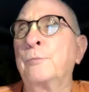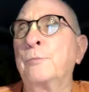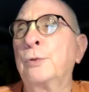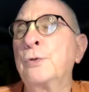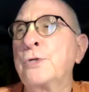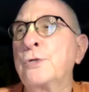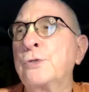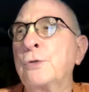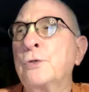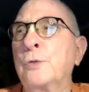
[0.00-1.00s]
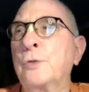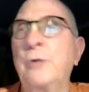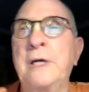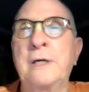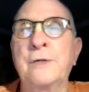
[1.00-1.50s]
Purusha Sukta
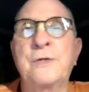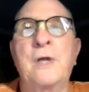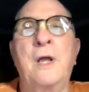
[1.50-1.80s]
prayers